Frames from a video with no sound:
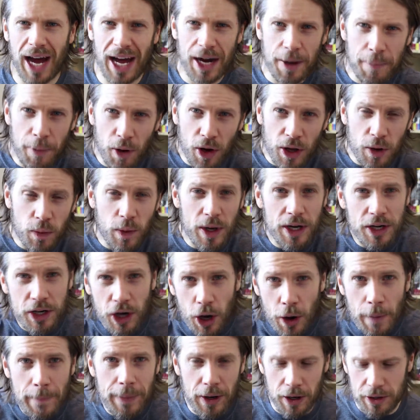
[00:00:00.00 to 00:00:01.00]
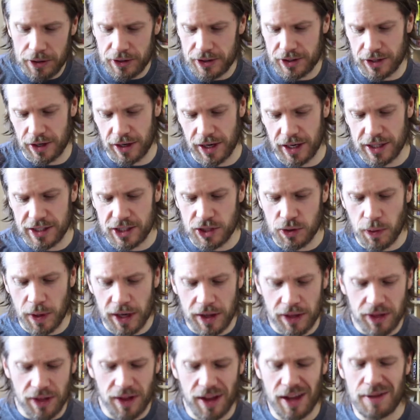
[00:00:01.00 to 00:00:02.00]
anabolic window, bro science,
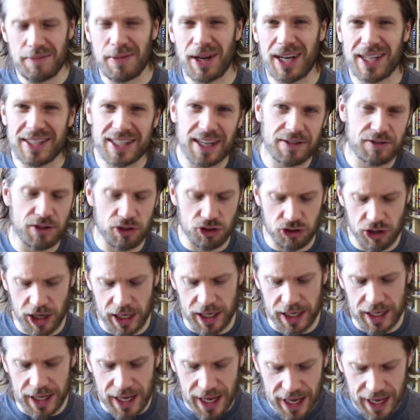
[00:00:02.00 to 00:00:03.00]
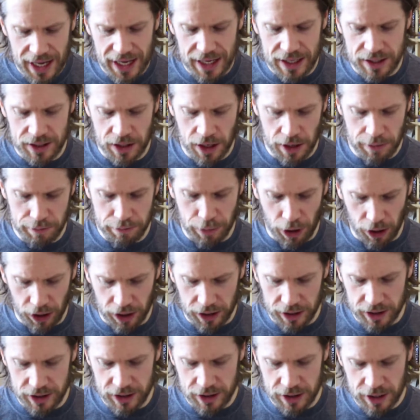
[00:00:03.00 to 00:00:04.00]
20, 30 minutes after training is
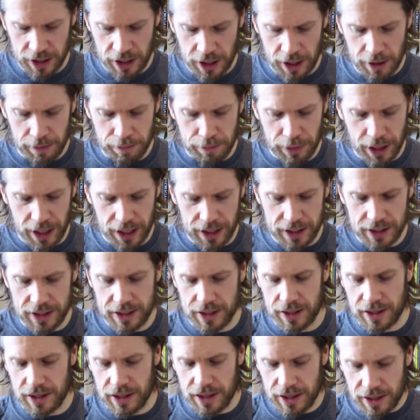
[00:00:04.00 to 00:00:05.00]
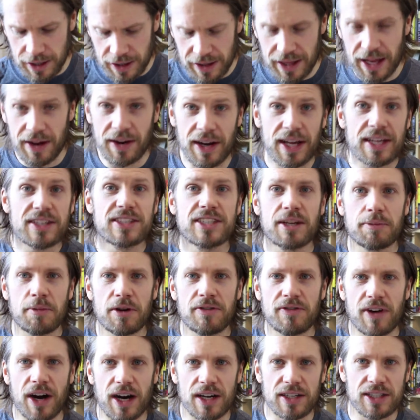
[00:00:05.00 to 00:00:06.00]
bollocks. But there is some
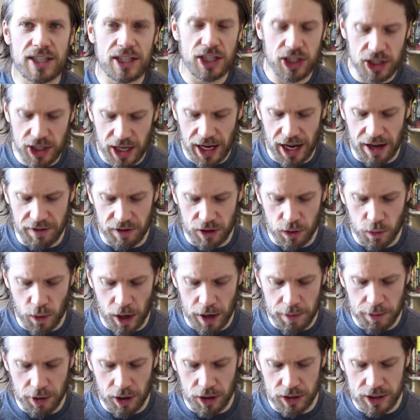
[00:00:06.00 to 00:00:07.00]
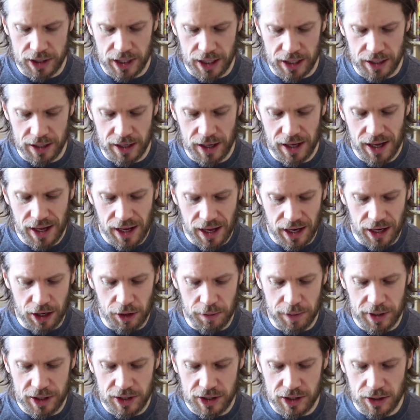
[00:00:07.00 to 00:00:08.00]
advantage to having whey protein a
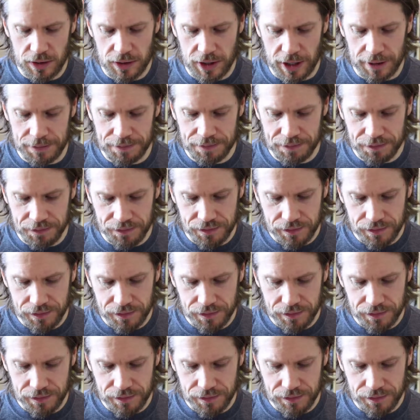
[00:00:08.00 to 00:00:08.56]
little bit sooner.